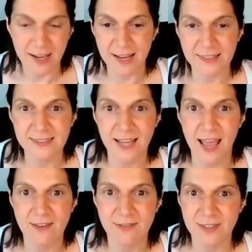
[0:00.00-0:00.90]
and
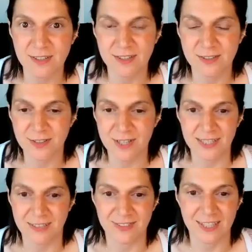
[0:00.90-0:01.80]
have a
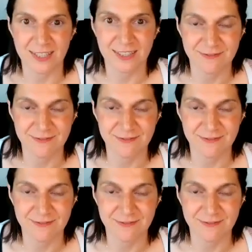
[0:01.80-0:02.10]
great evening.